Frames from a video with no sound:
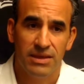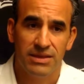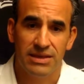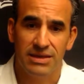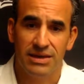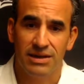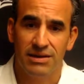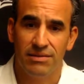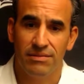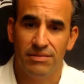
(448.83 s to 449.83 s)
The
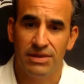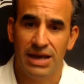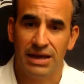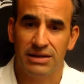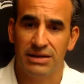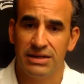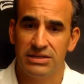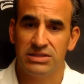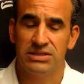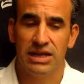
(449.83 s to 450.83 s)

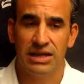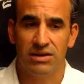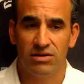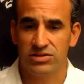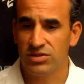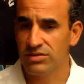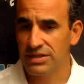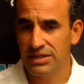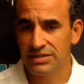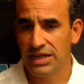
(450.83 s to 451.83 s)
accolades and also
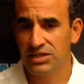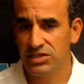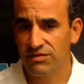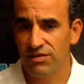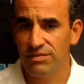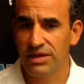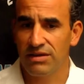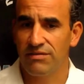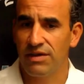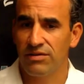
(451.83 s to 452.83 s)
the attention from the
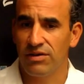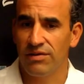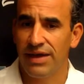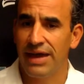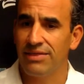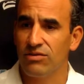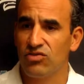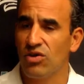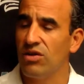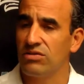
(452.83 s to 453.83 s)
NFL and all that, those
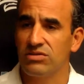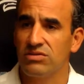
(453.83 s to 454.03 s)
are all